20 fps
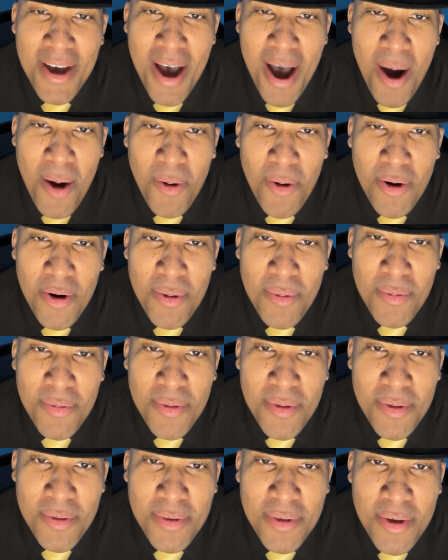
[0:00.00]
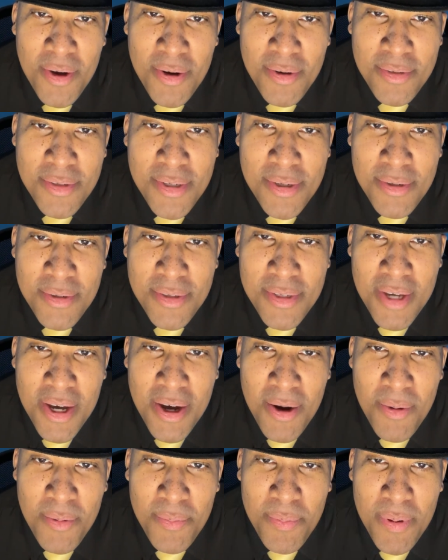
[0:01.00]
I'm going to go to
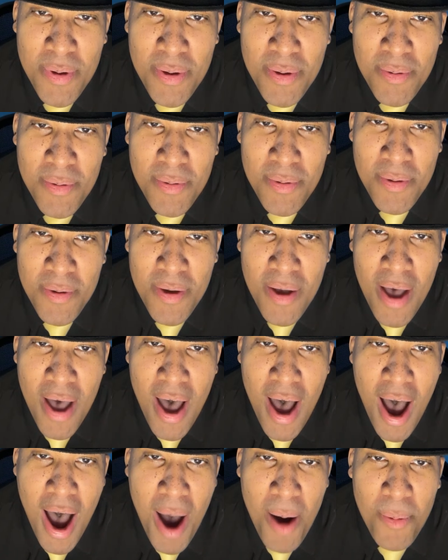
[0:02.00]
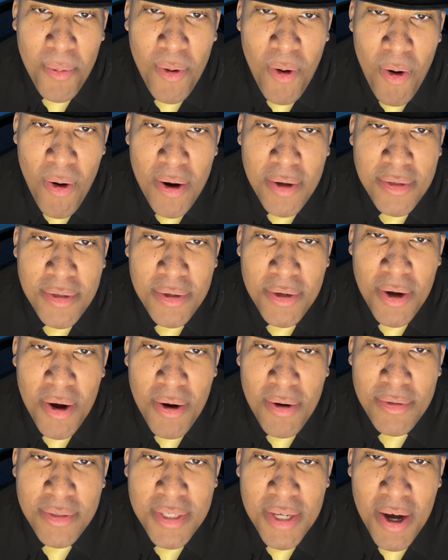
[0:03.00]
tell people. I'm going to
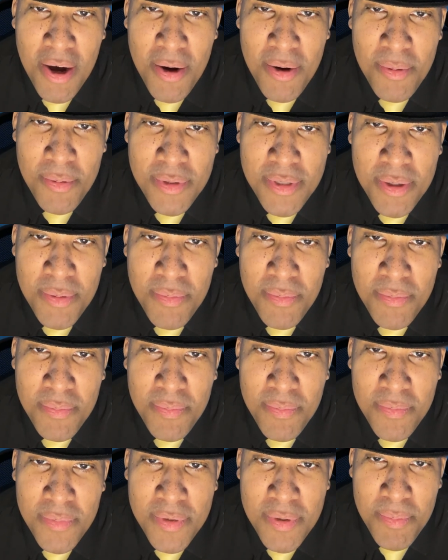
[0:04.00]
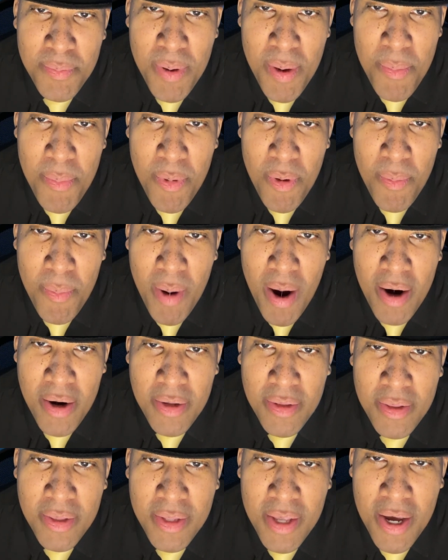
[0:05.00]
go tell some people about
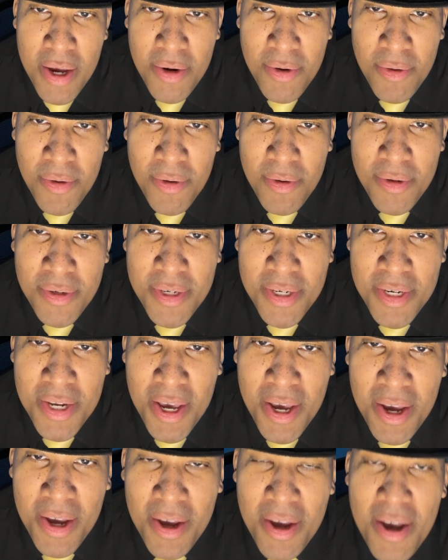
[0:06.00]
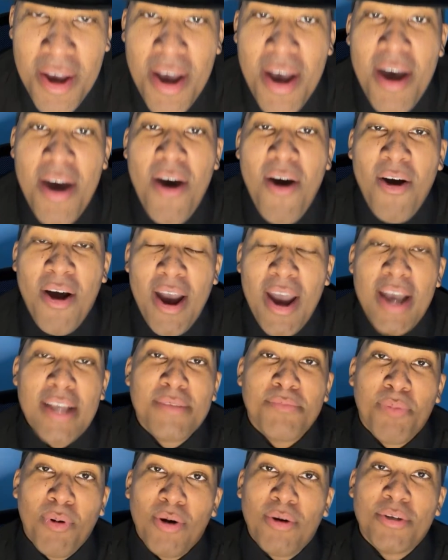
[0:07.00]
it later today. Okay,
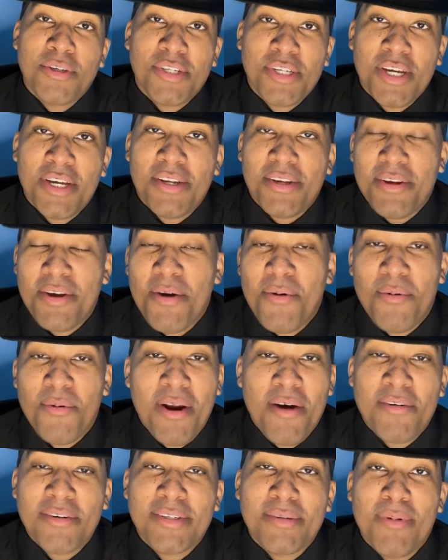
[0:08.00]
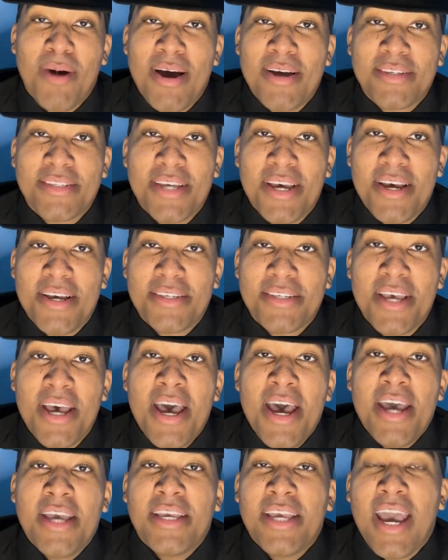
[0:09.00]
that's bullshit. Whenever somebody says,
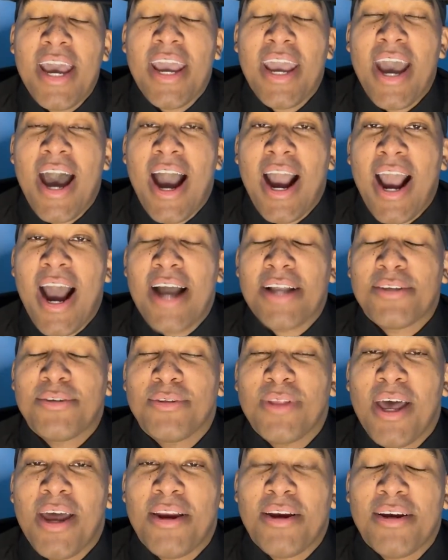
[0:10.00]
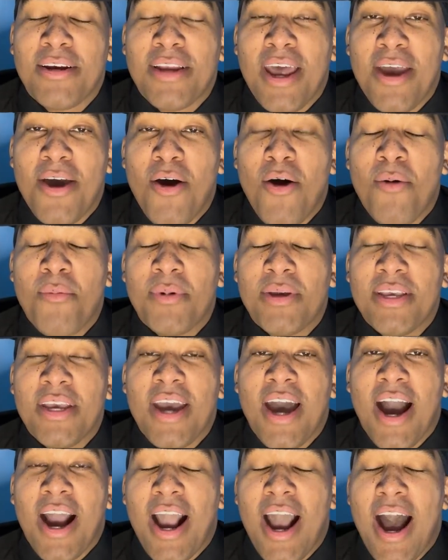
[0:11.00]
yeah, I got you later today, homie.
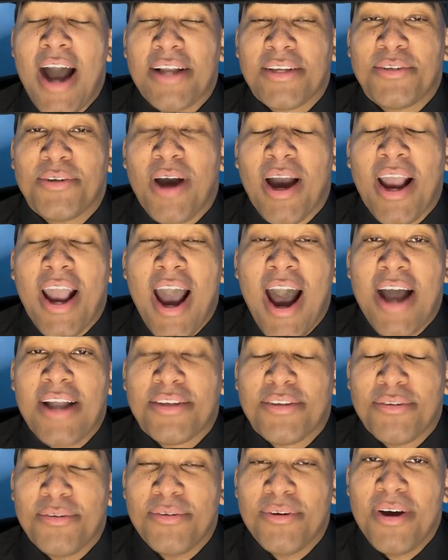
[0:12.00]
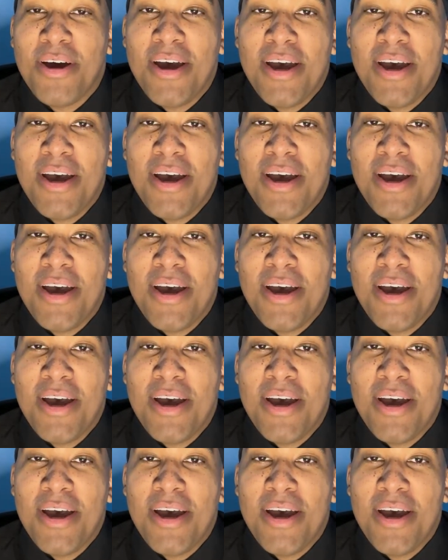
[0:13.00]
Yeah, I got you.